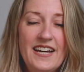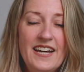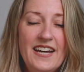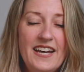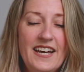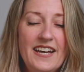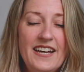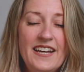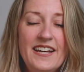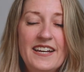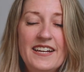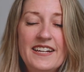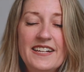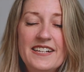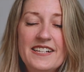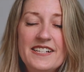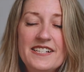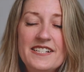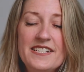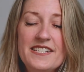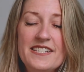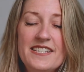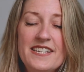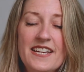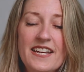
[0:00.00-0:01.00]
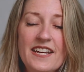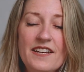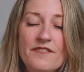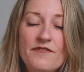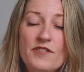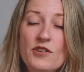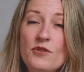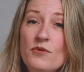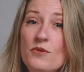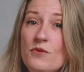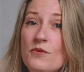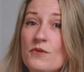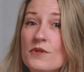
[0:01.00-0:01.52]
And if
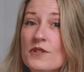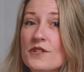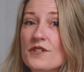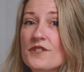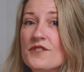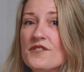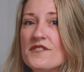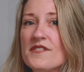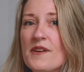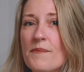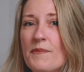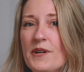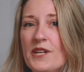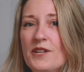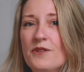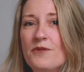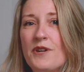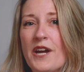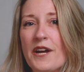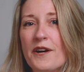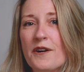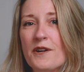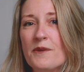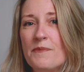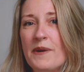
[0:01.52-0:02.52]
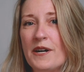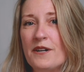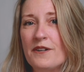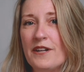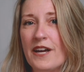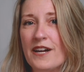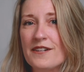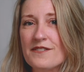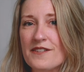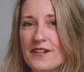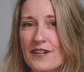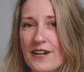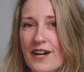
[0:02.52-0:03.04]
you or somebody you care about
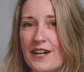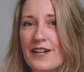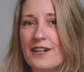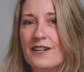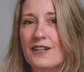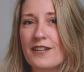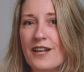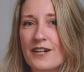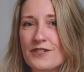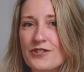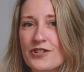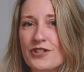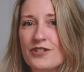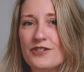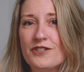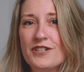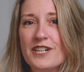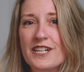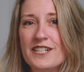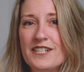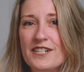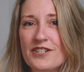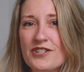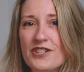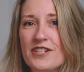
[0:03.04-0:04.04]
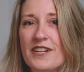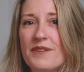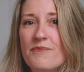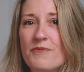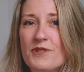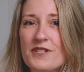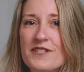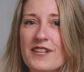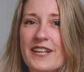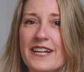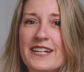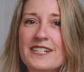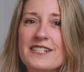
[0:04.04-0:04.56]
has a gynecological condition and
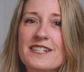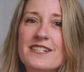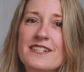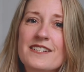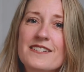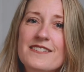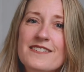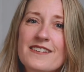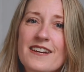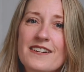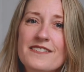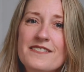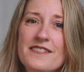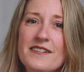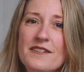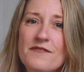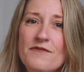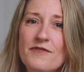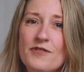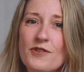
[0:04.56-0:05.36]
would like to discuss it,